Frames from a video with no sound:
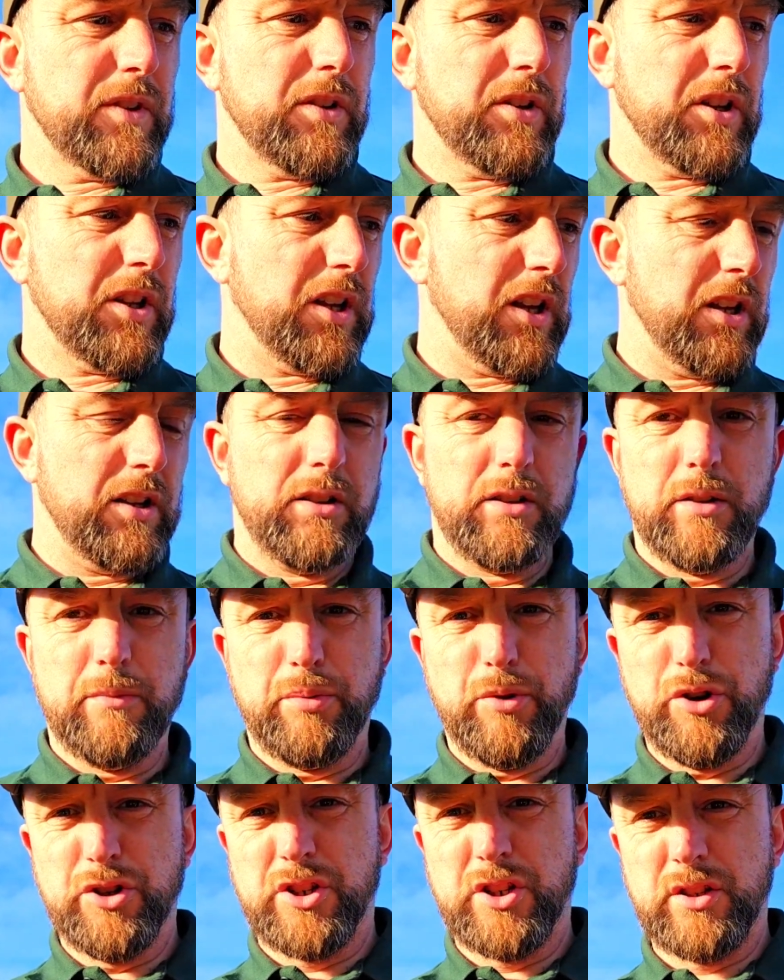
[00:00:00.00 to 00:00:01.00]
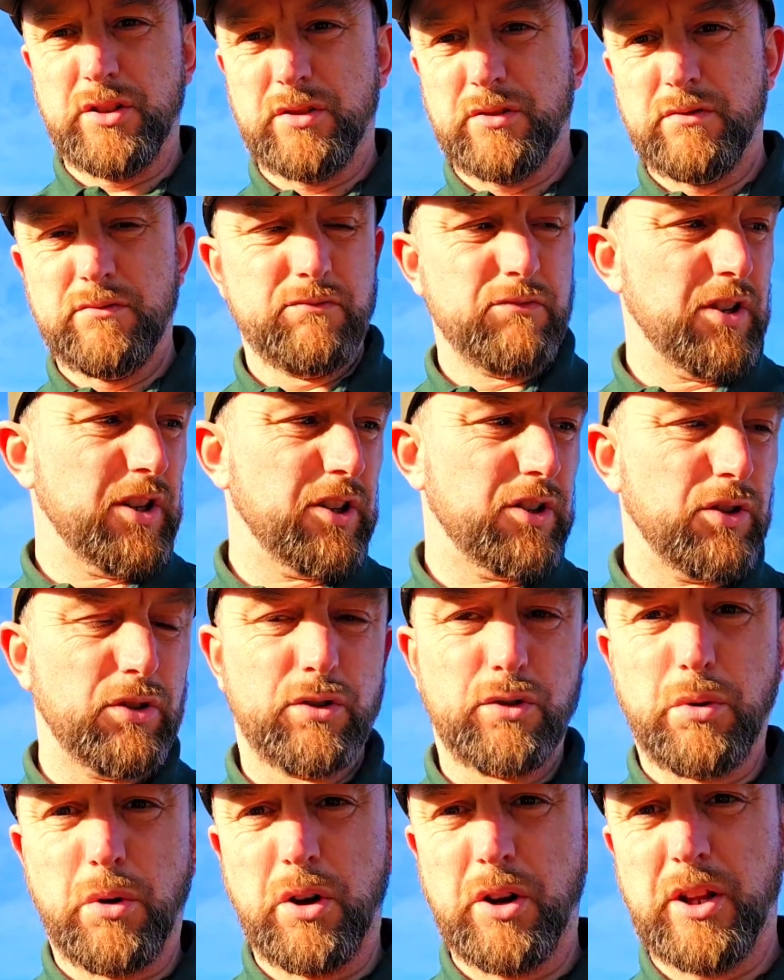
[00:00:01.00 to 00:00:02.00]
And again, the brush is really
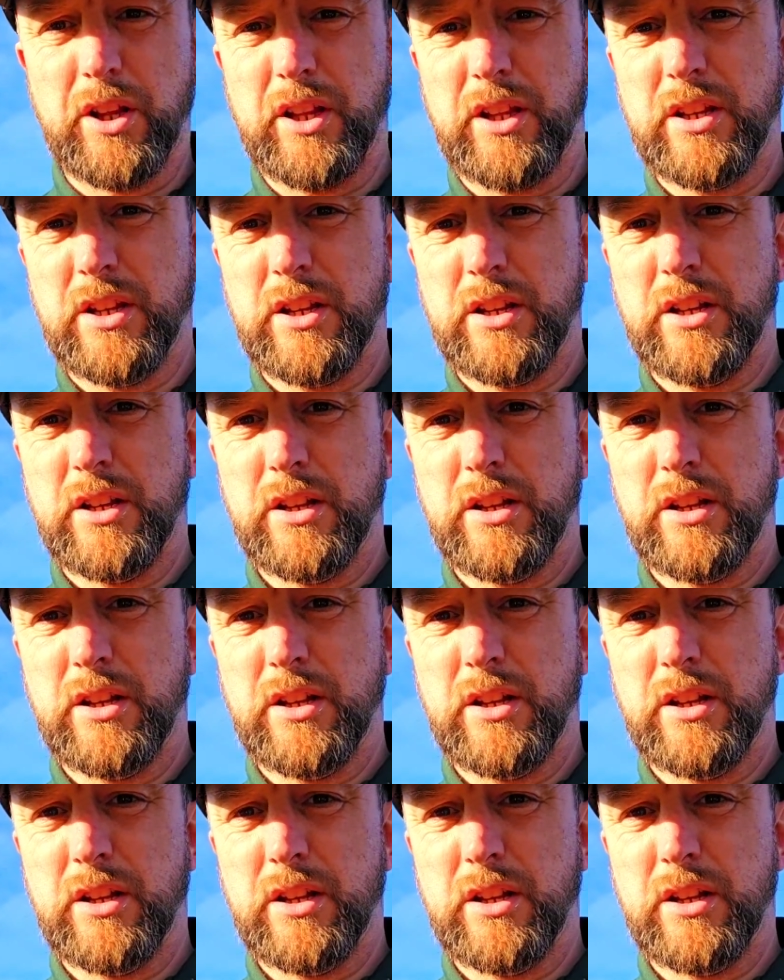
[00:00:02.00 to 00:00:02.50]
good quality.